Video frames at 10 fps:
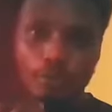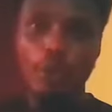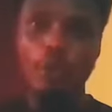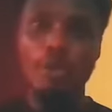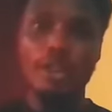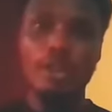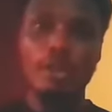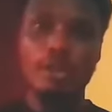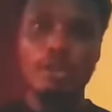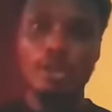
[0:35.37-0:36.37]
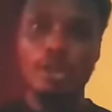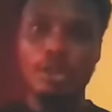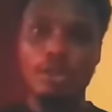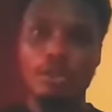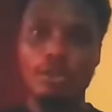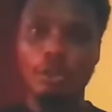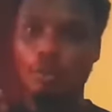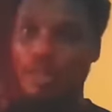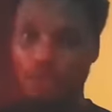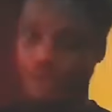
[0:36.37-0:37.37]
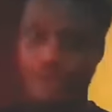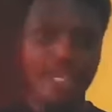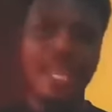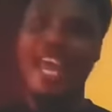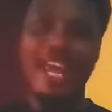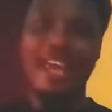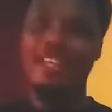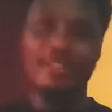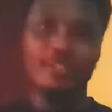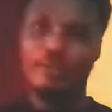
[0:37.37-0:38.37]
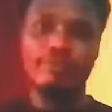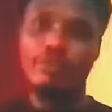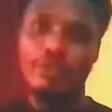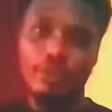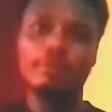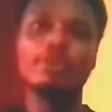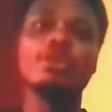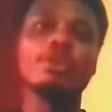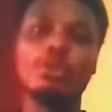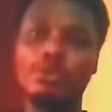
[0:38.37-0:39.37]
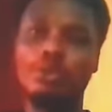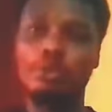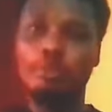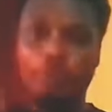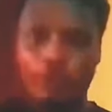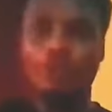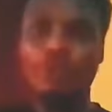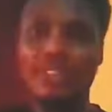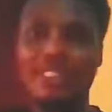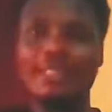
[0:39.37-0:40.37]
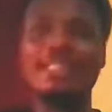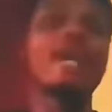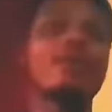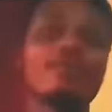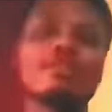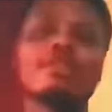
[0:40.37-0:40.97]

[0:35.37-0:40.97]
blowing or by using air in some form to produce sound.